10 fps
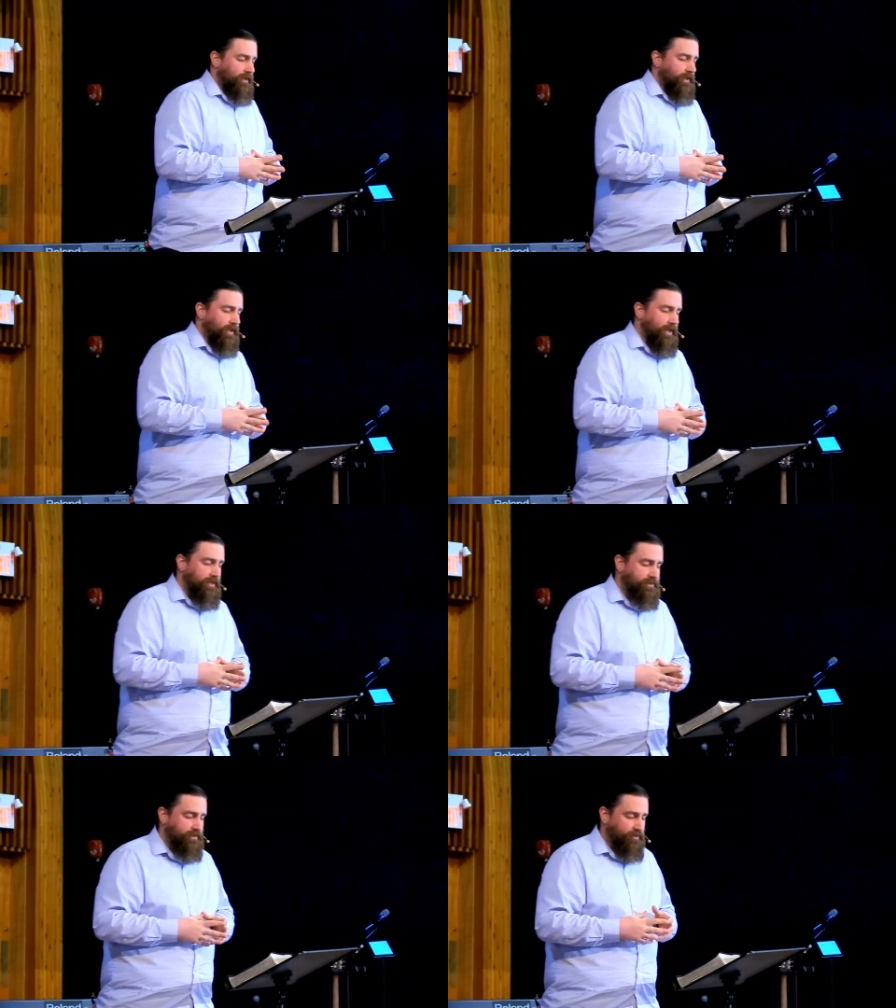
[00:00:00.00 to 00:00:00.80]
Uh,
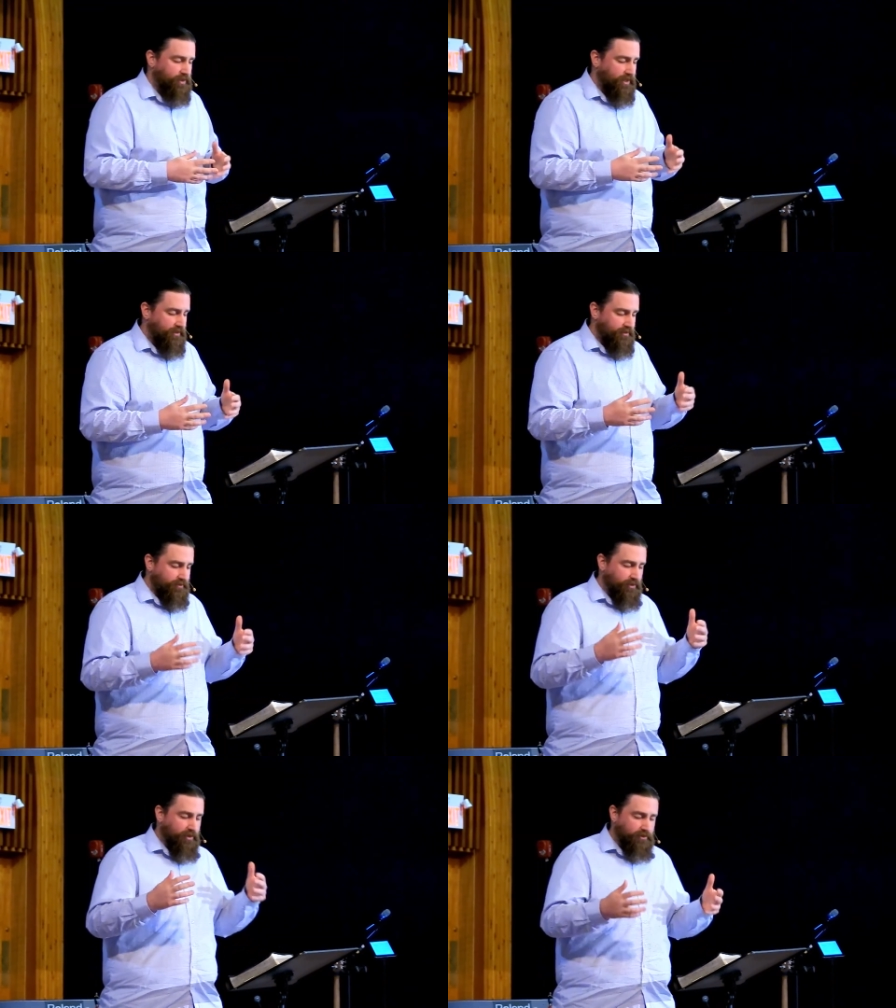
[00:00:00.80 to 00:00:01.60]
as the Creed
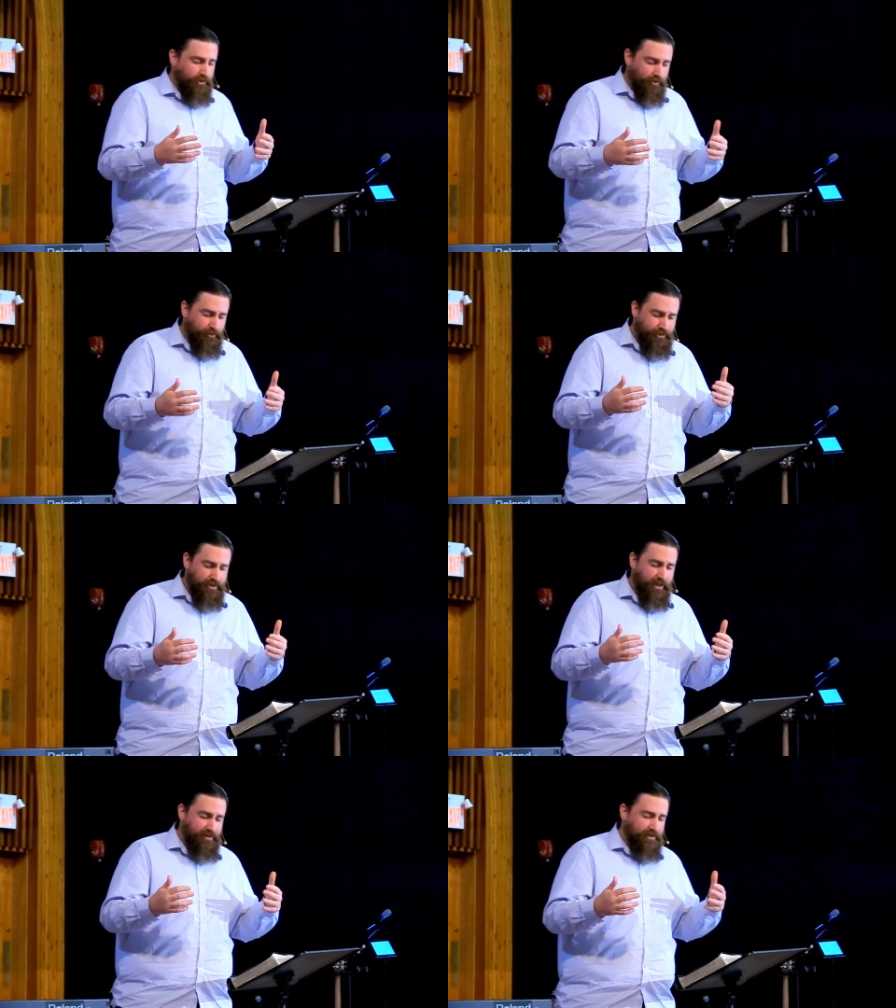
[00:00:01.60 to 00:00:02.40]
long ago
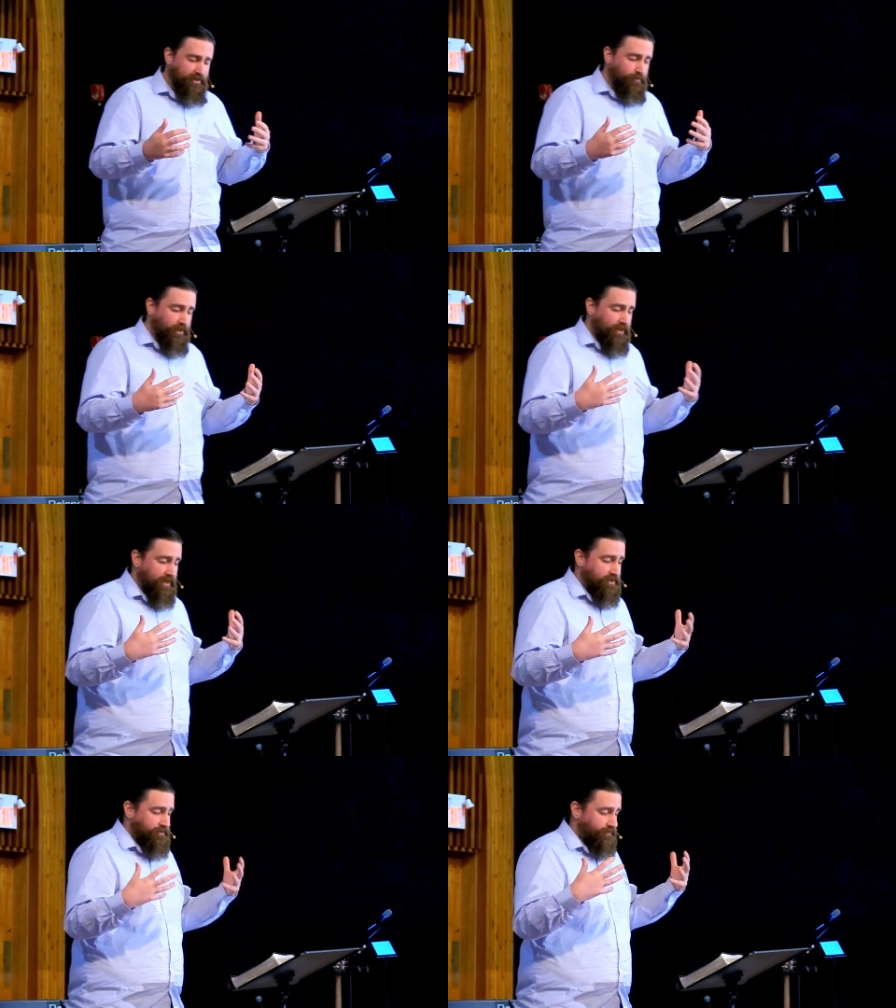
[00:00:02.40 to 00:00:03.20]
states, as we,
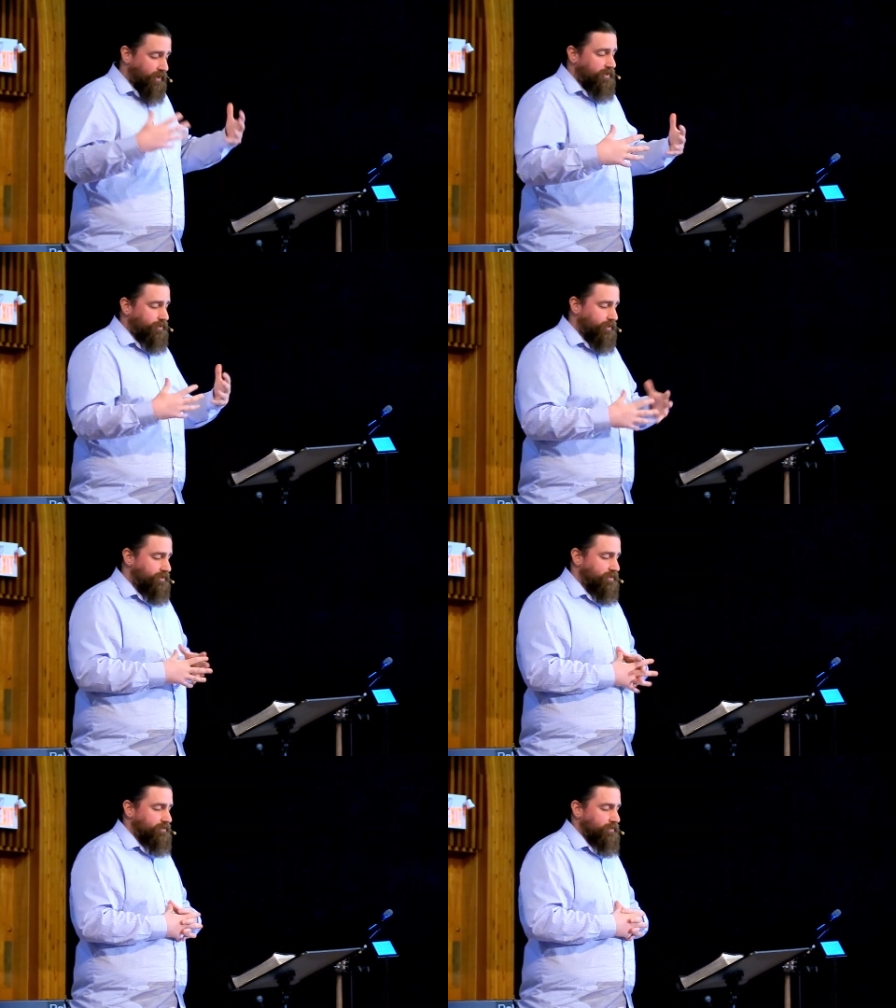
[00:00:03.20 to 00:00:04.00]
as
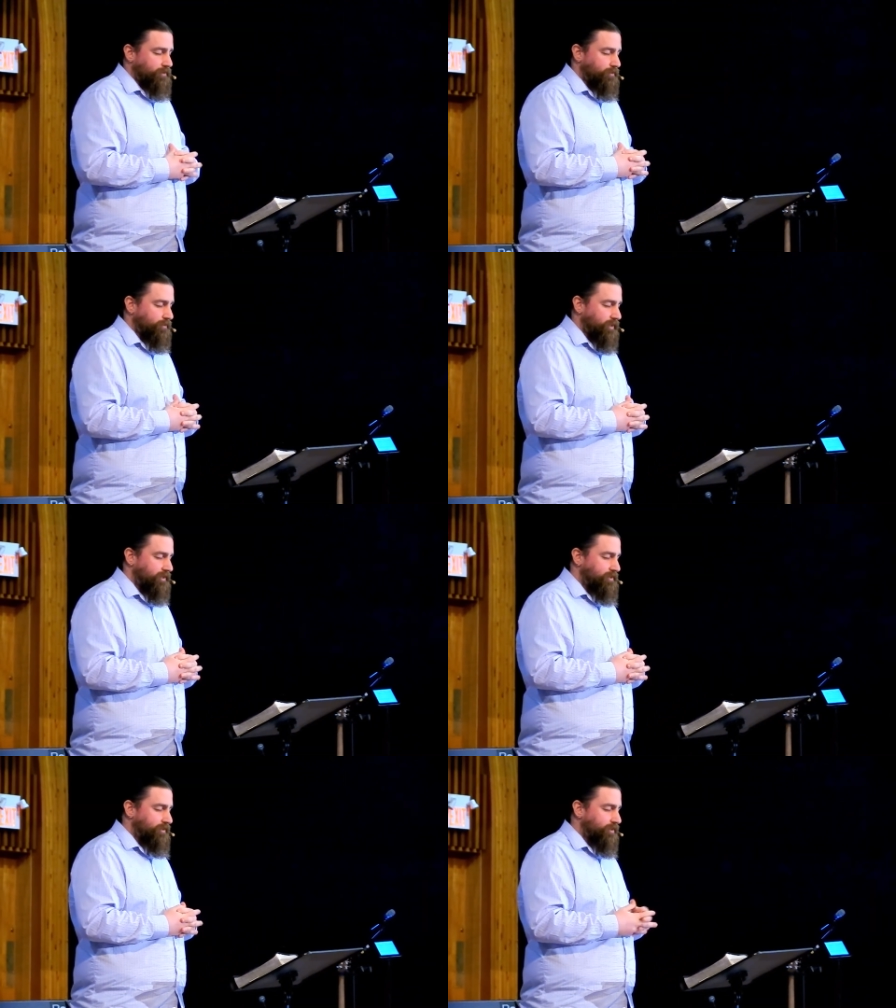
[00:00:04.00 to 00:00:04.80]
followers of you,
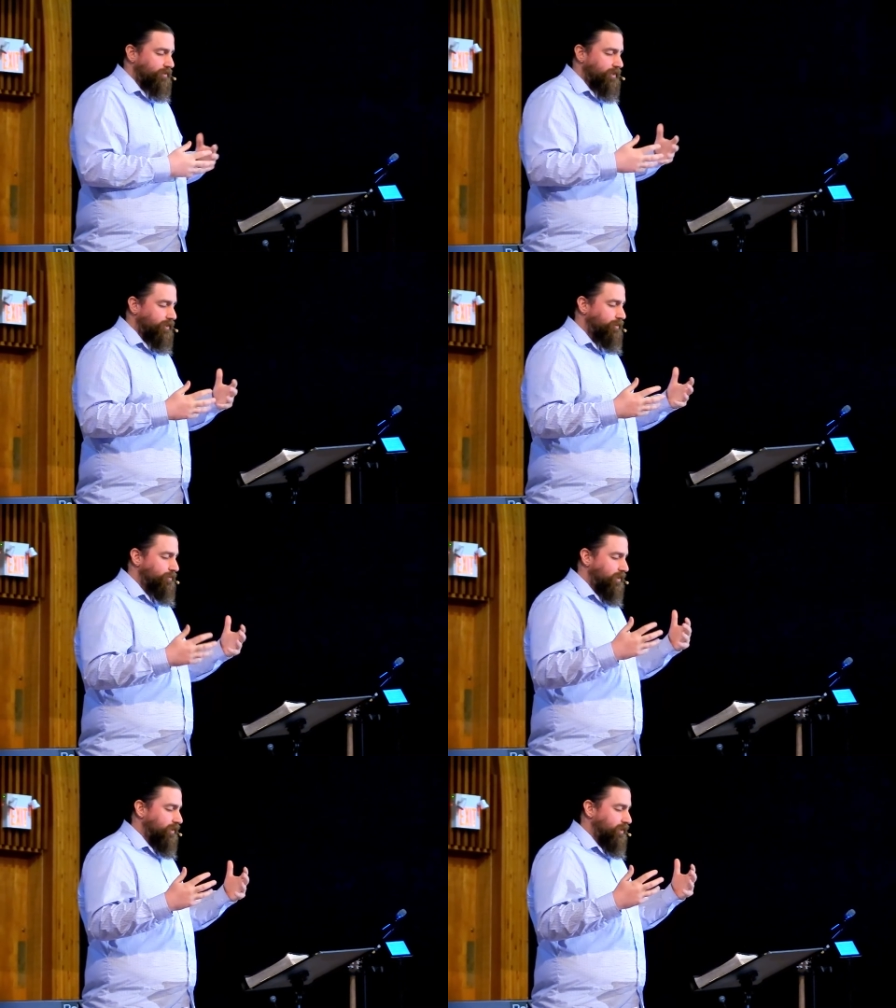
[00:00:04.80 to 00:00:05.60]
need to know that
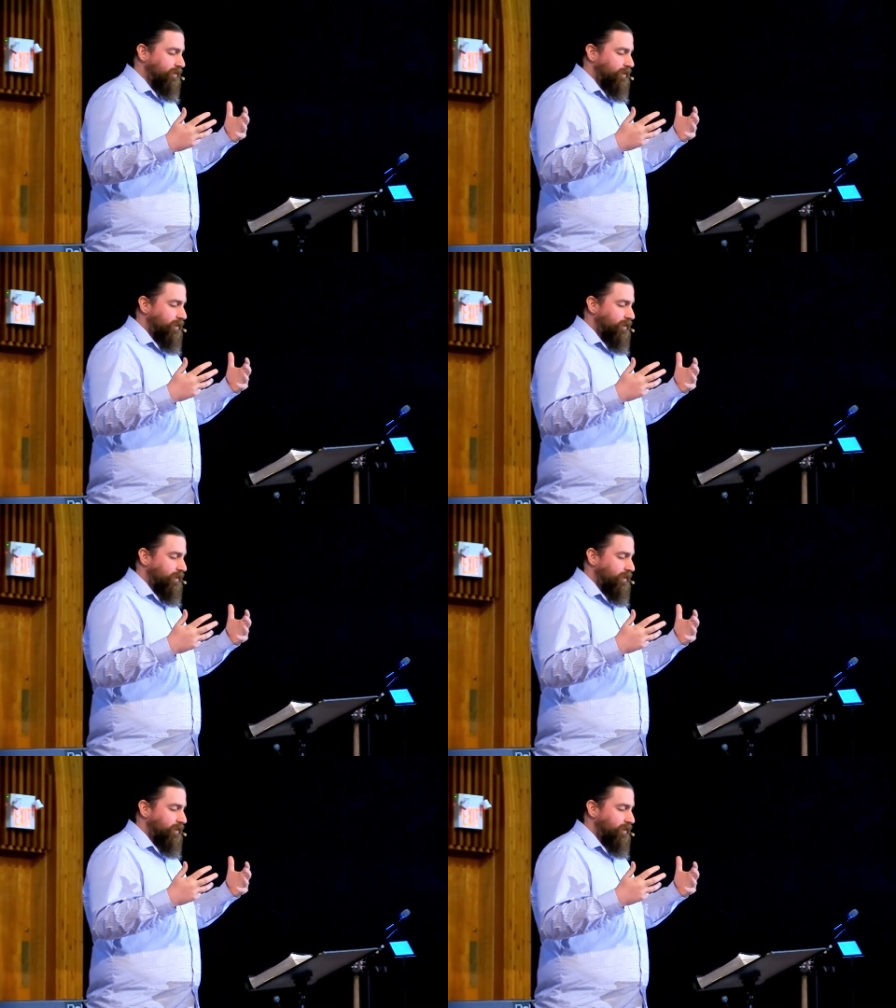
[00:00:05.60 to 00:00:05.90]
you are